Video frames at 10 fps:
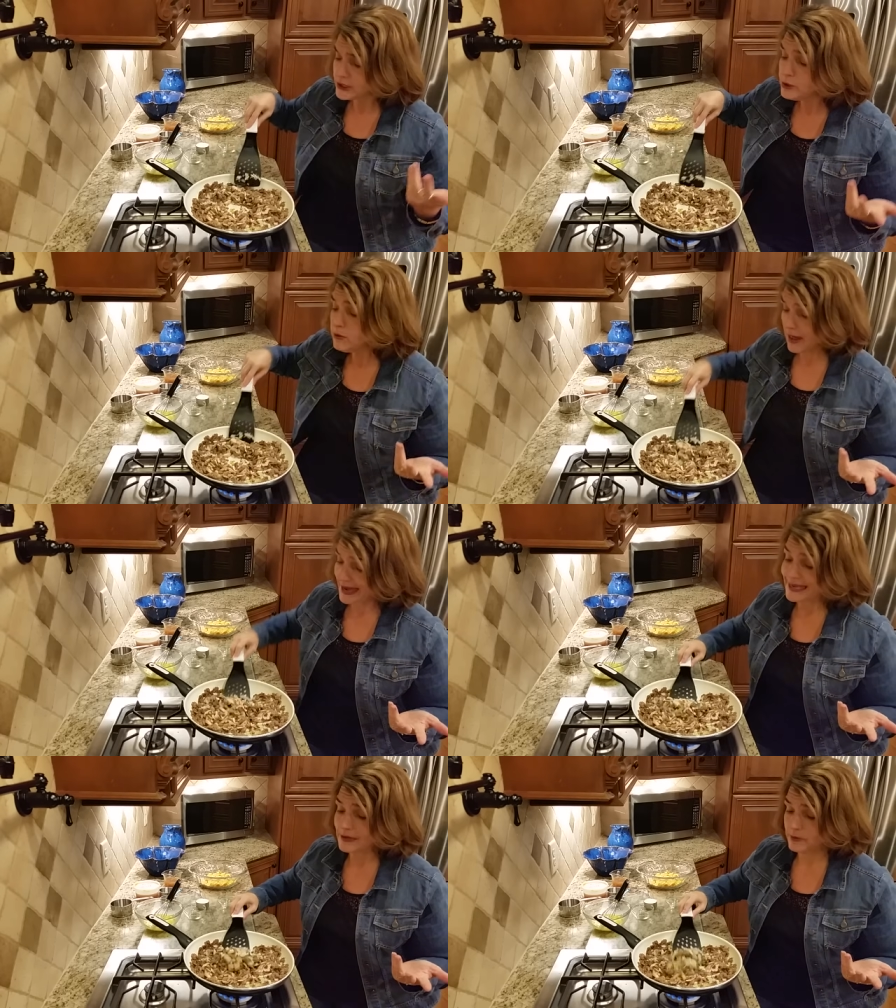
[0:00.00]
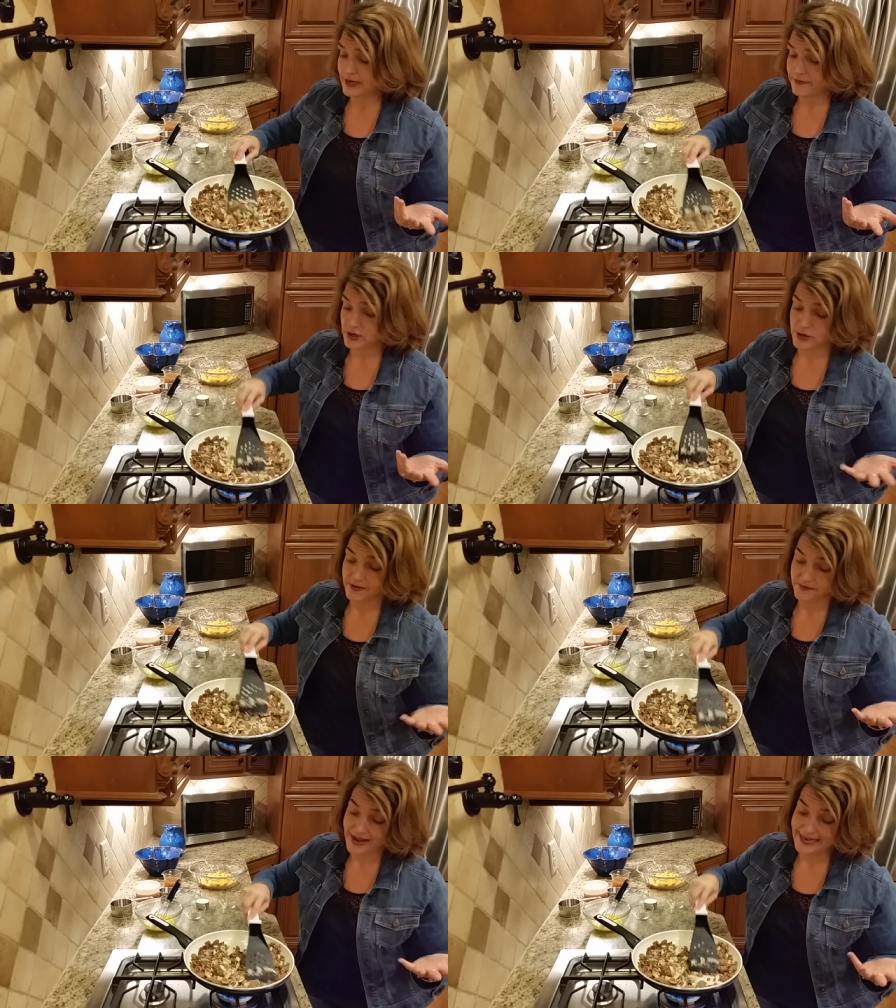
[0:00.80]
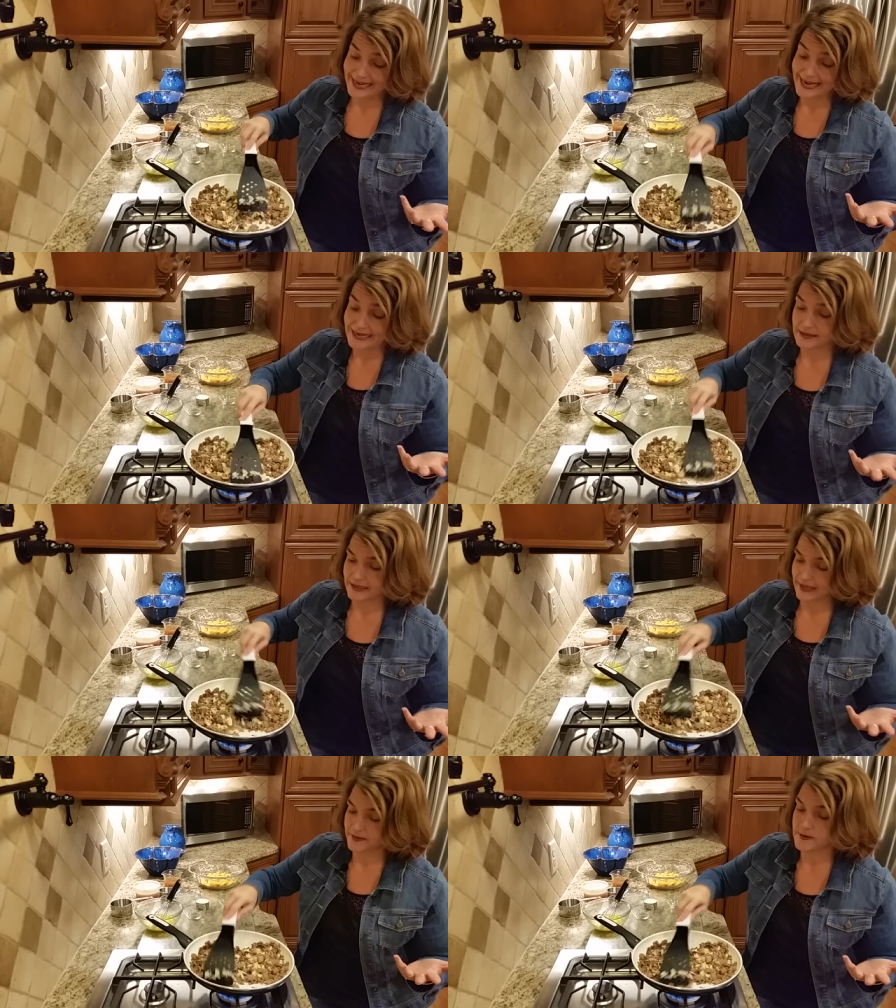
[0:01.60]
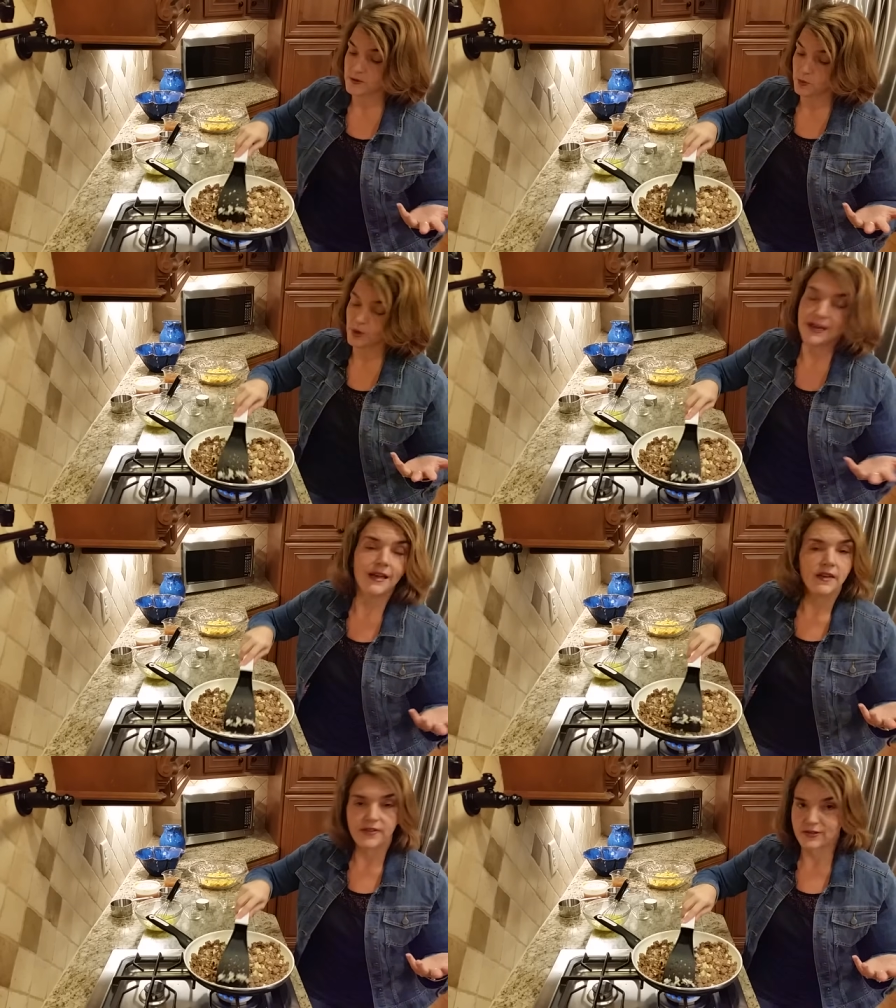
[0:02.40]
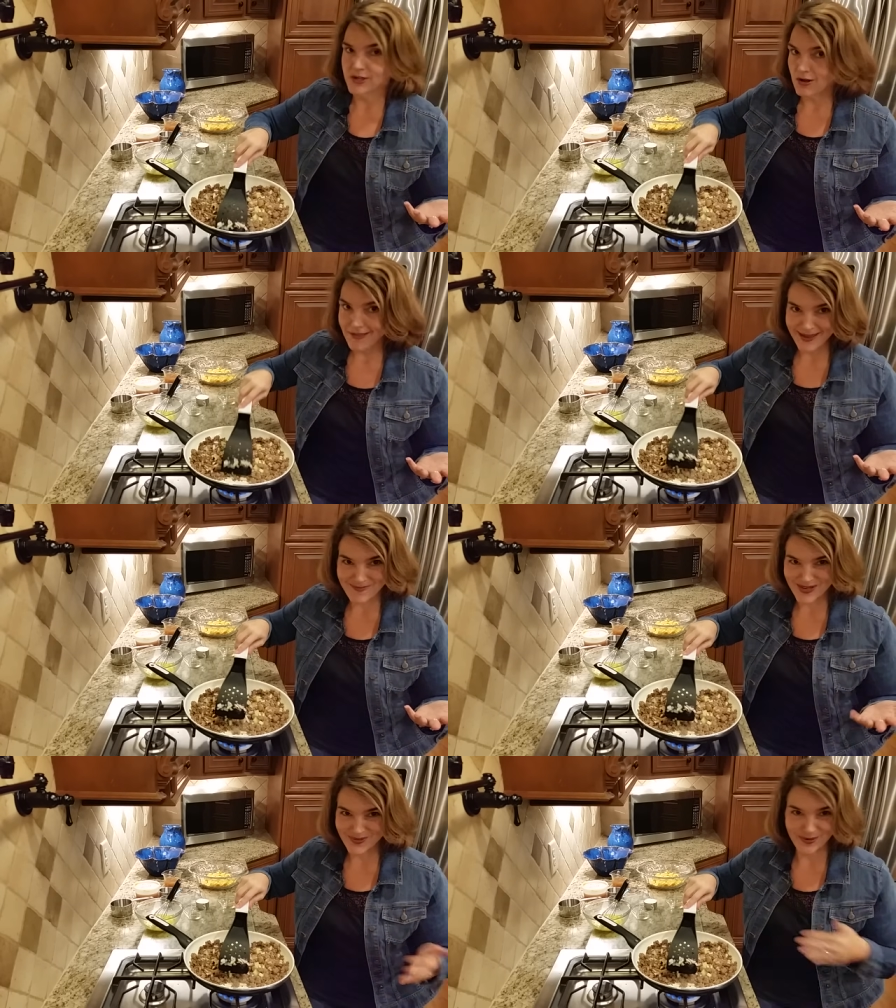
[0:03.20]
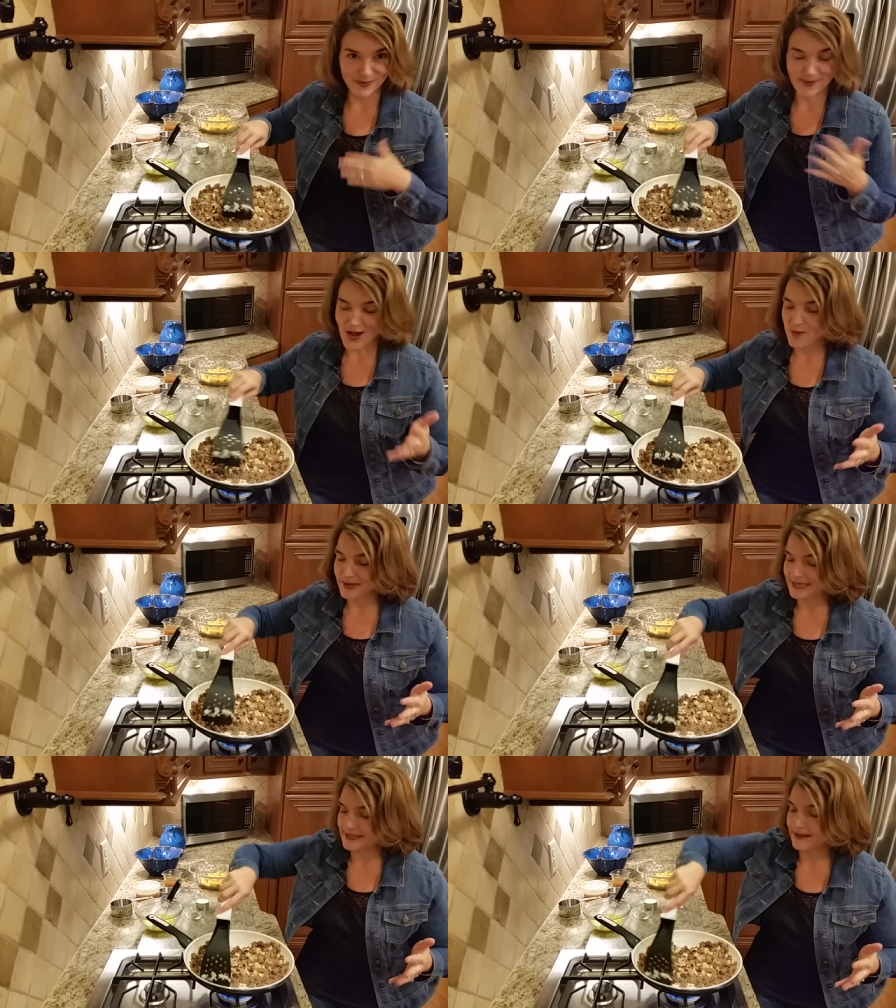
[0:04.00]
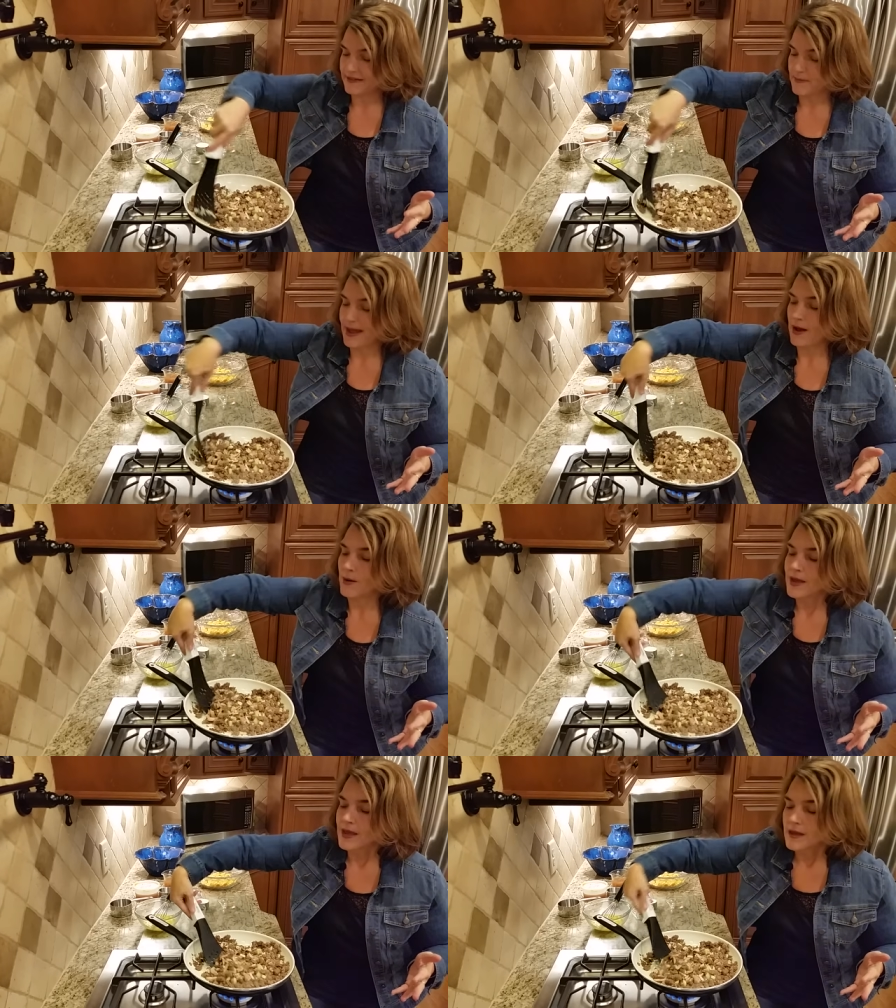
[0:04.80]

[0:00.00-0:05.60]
you like and whatever you can find handily at the store. If you don't like mushrooms, by all means, leave them out.